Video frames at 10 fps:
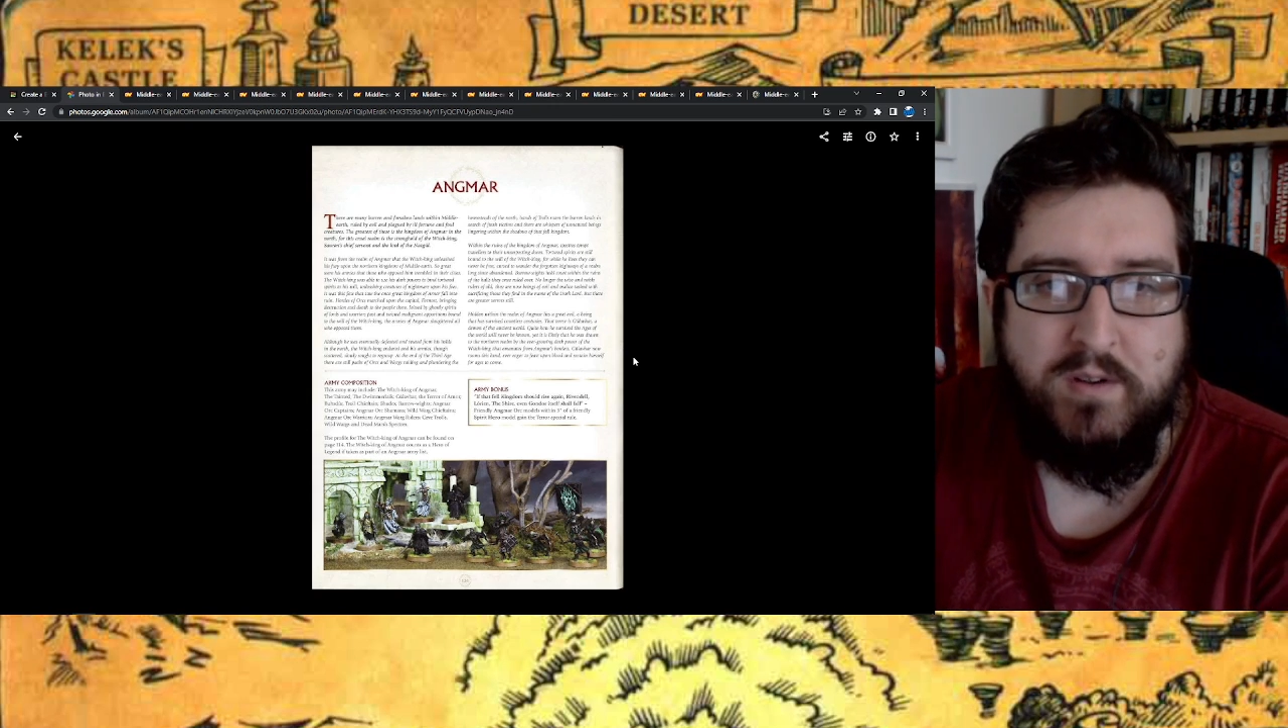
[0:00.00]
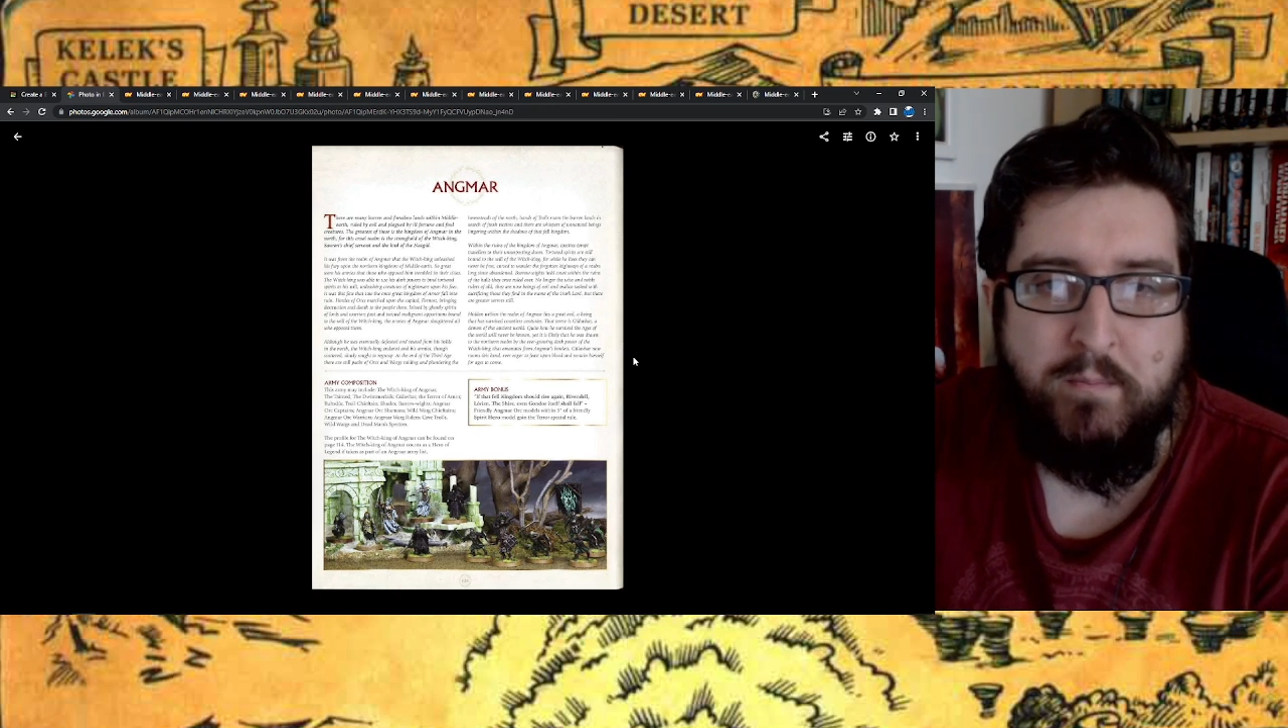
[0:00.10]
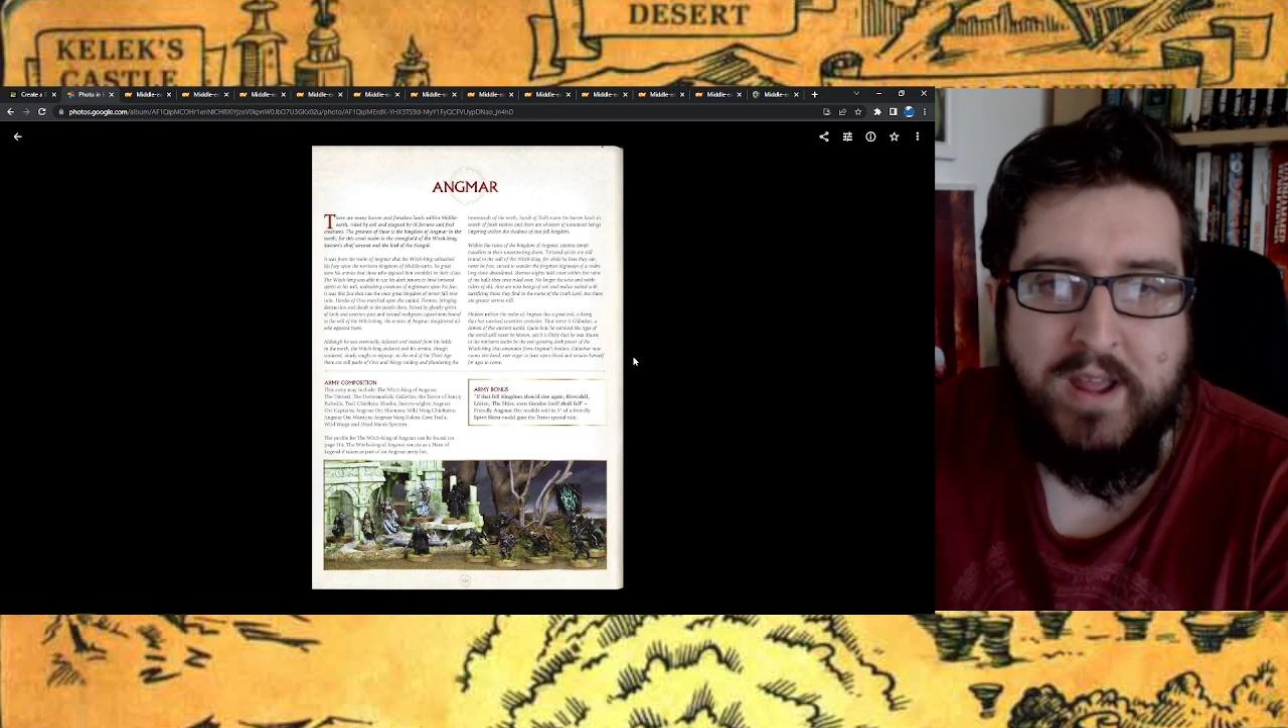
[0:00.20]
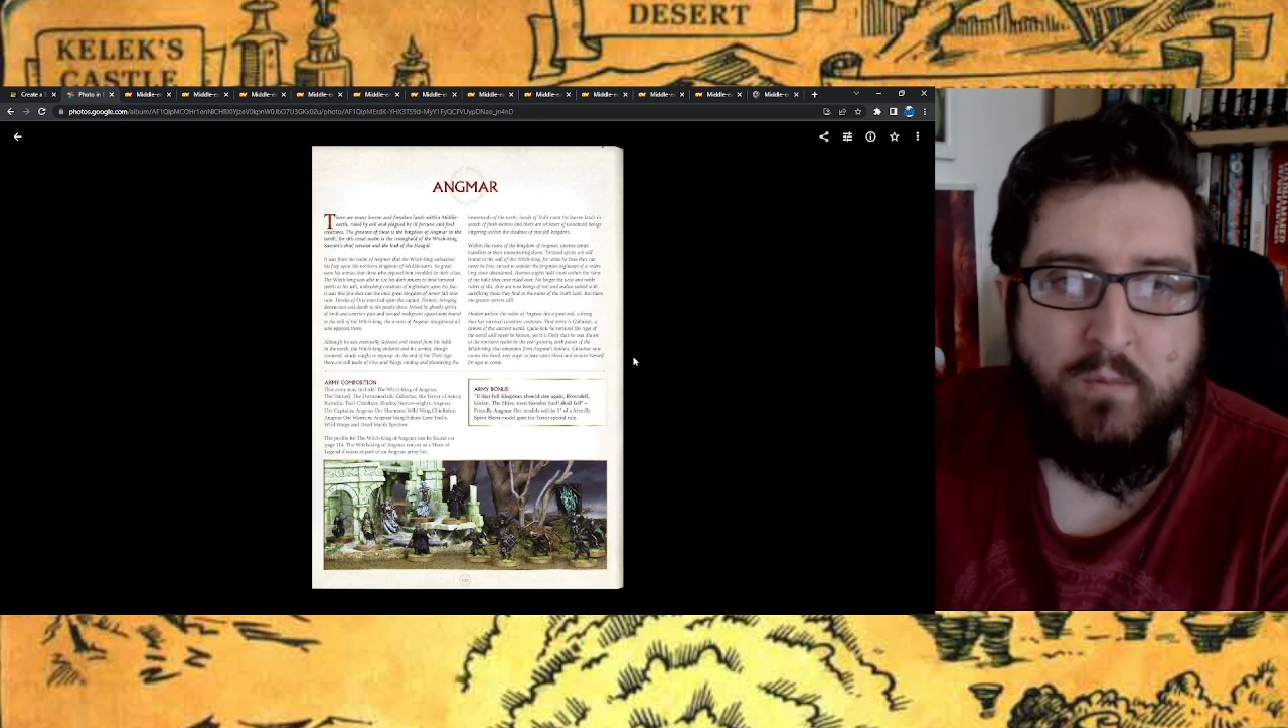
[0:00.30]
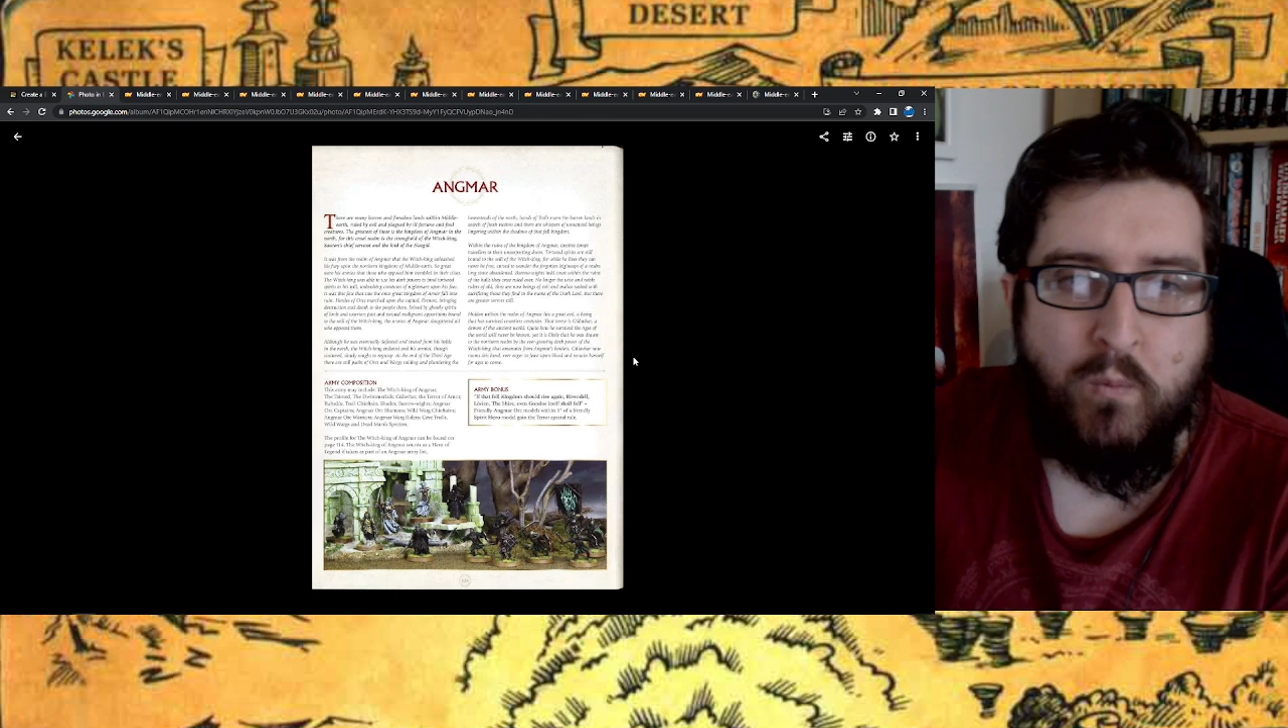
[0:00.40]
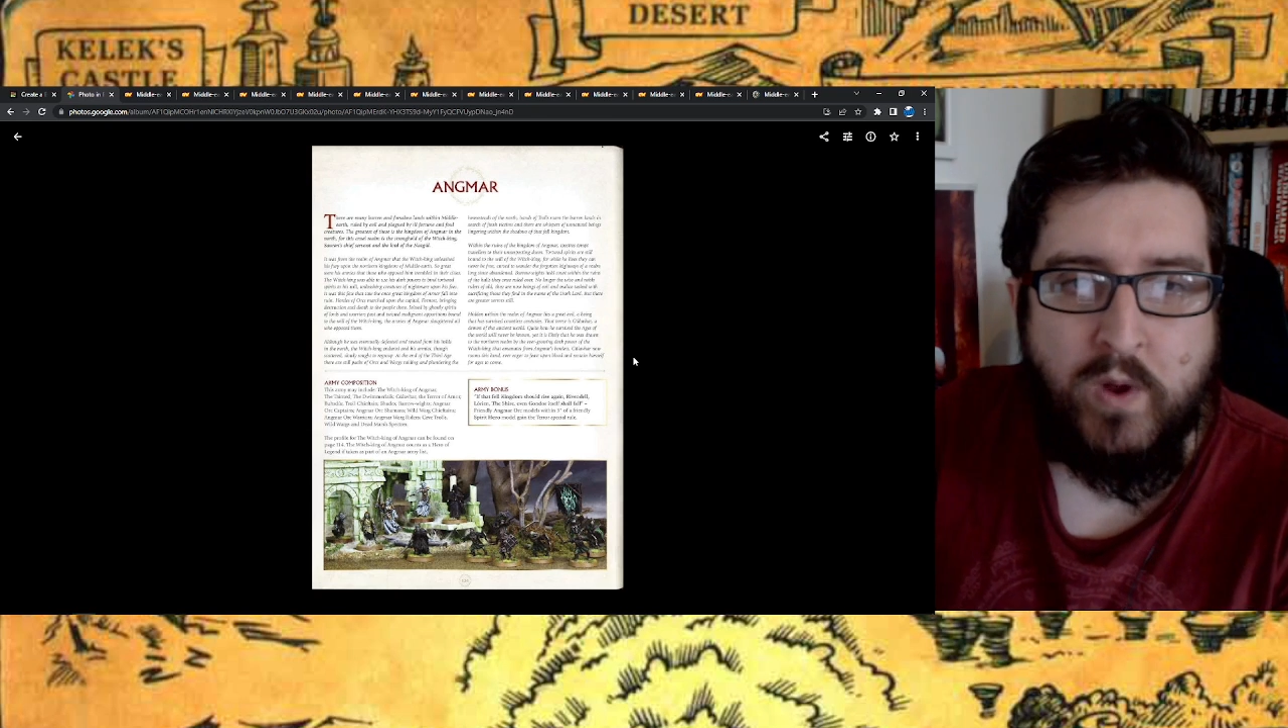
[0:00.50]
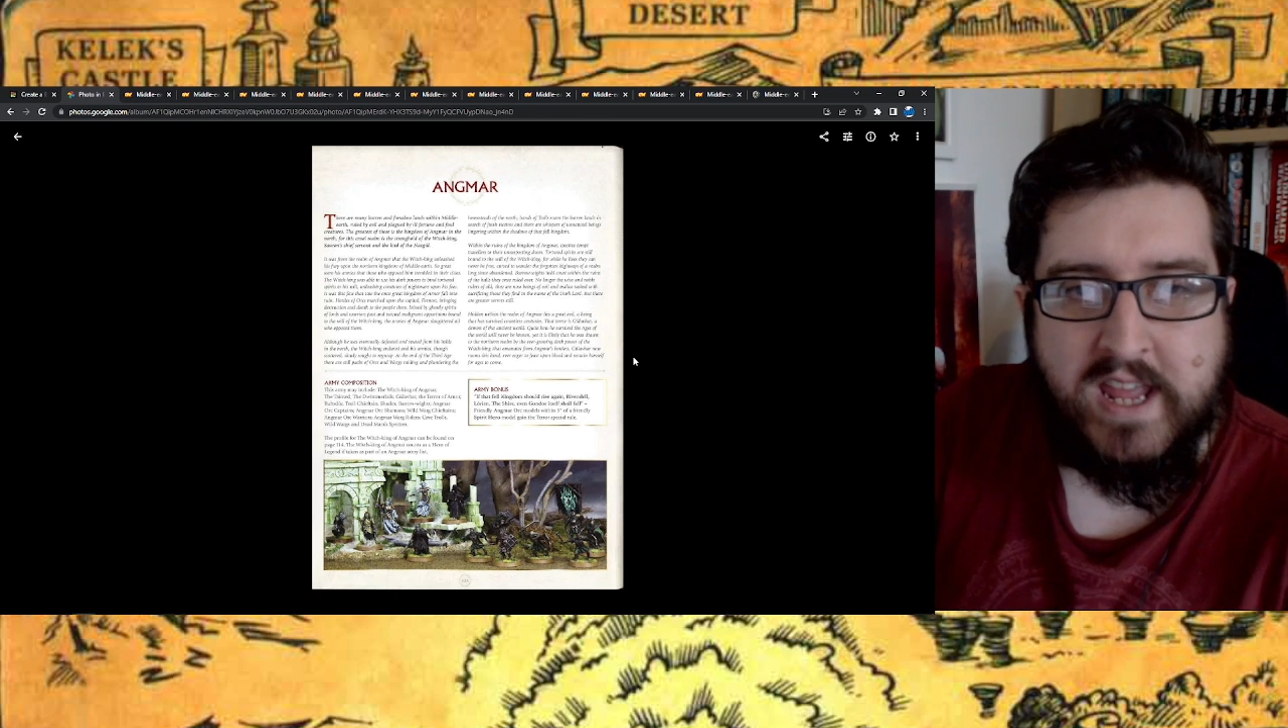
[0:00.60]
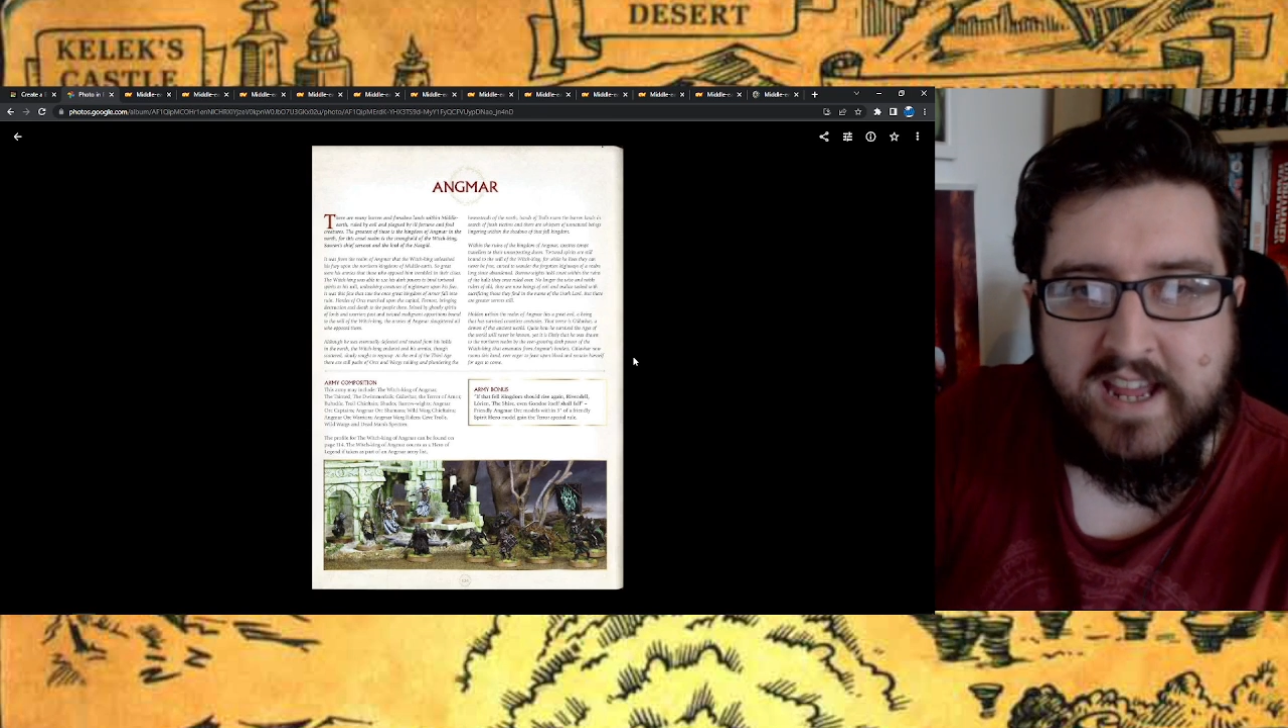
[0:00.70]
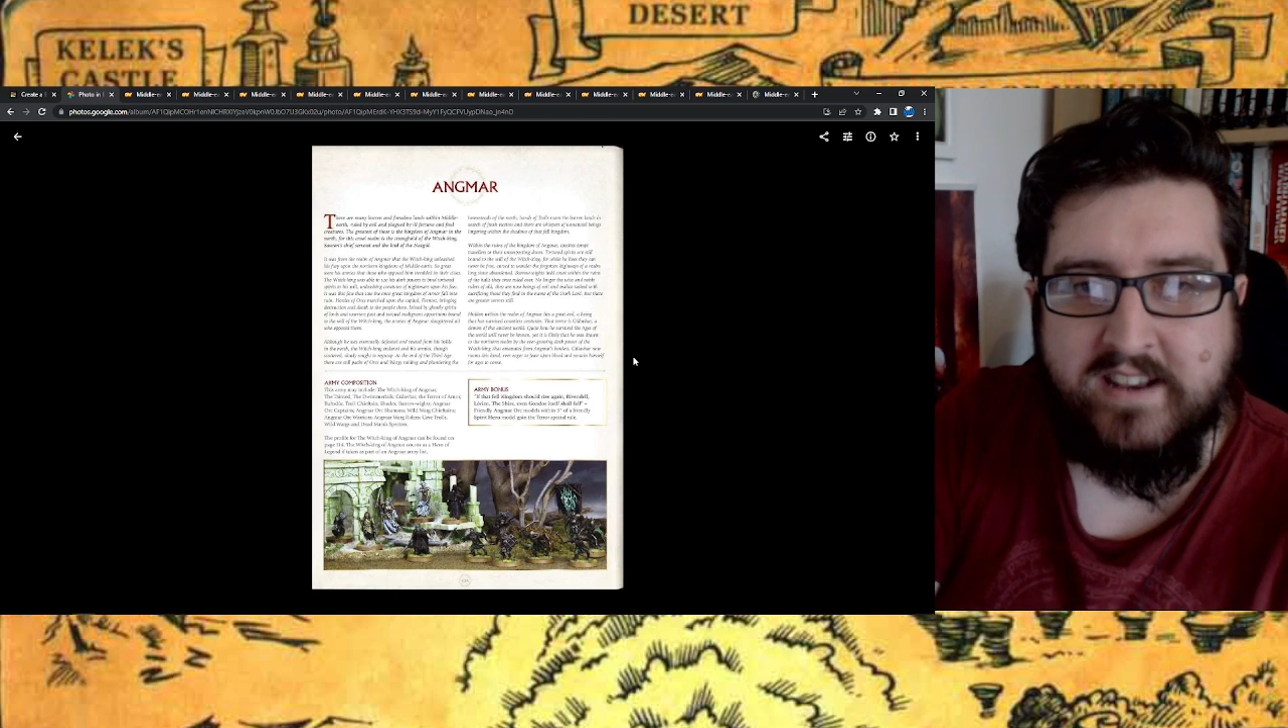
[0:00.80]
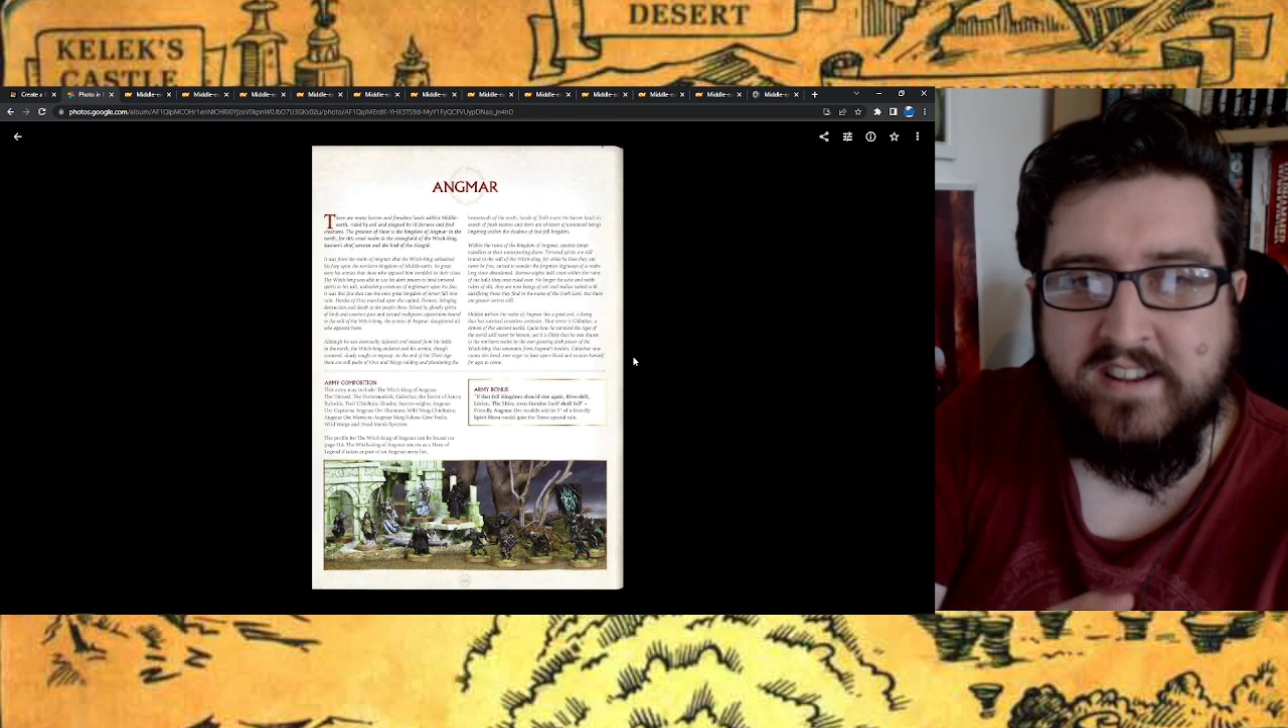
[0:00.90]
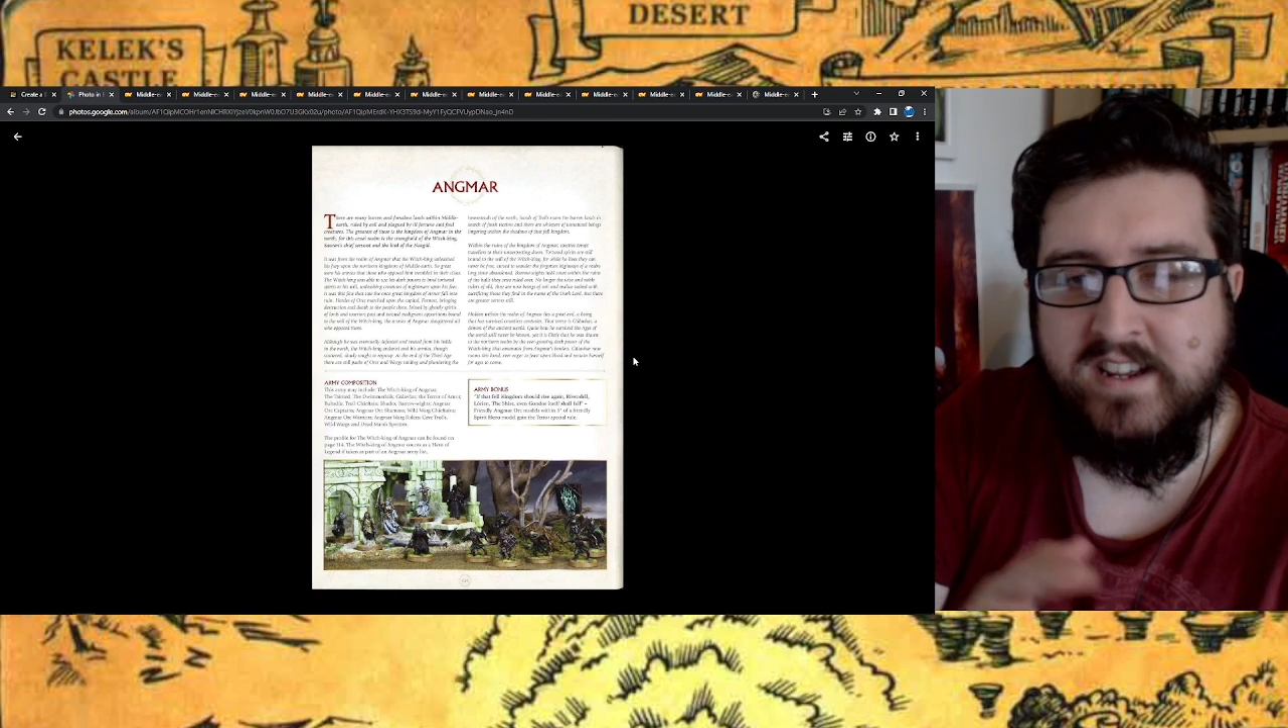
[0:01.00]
a bit weird